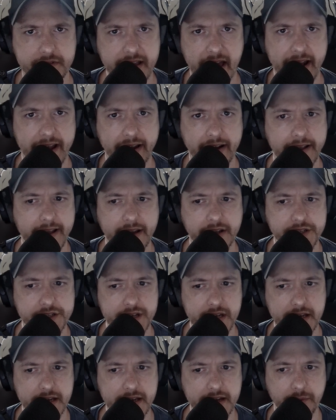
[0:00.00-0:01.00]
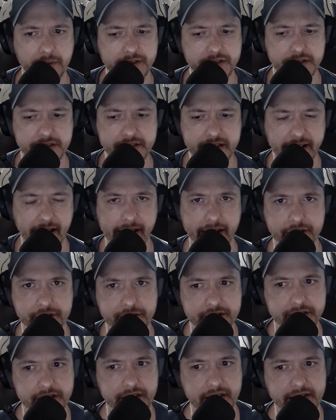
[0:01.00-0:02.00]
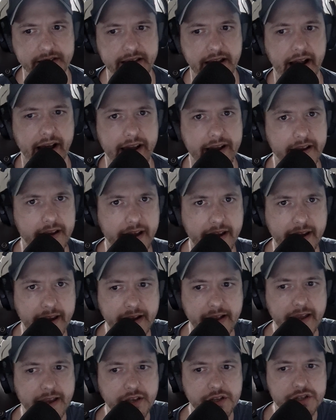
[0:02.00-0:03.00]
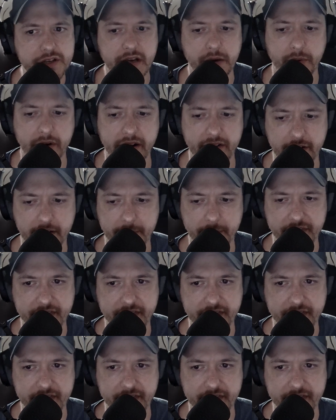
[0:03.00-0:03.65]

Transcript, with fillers: got ADHD and I went to a psychiatrist and they said I had ADHD or whatever.